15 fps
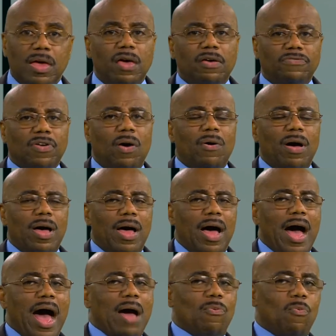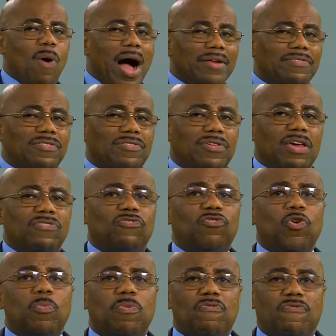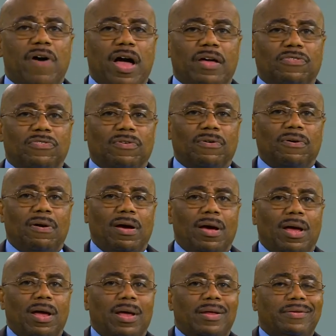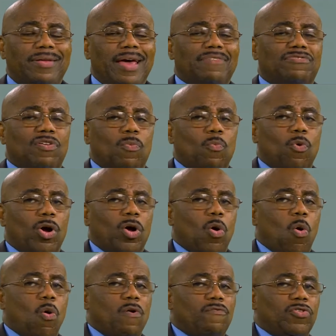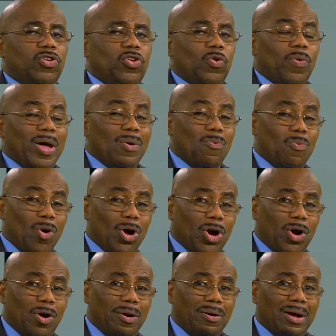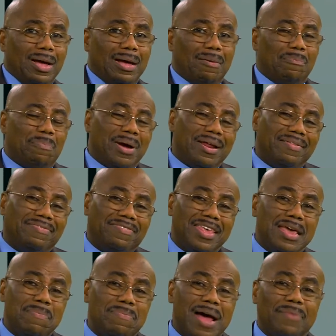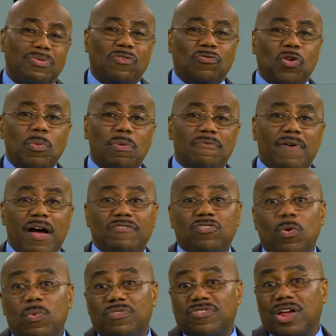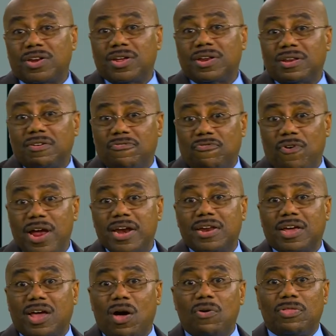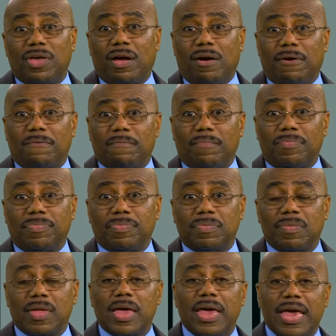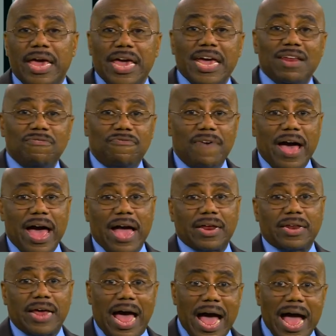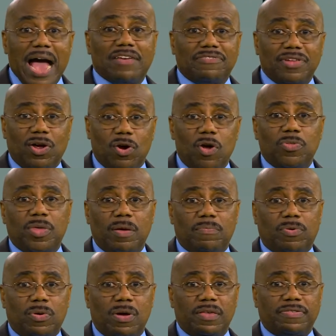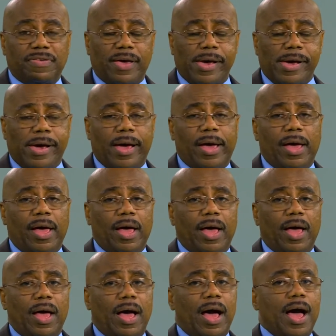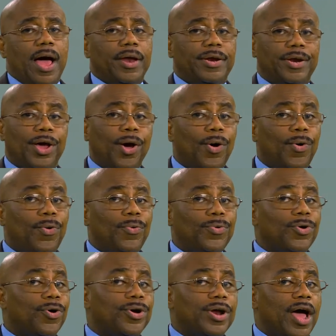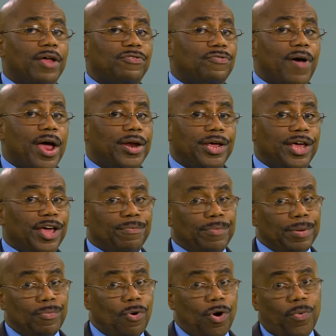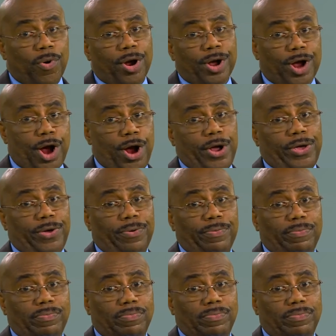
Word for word: So I watched a supervisor take some work over to a worker, but it seemed like the supervisor was a little afraid to go there. In fact, I actually heard the employee say, I know you're not trying to give me more work, are you?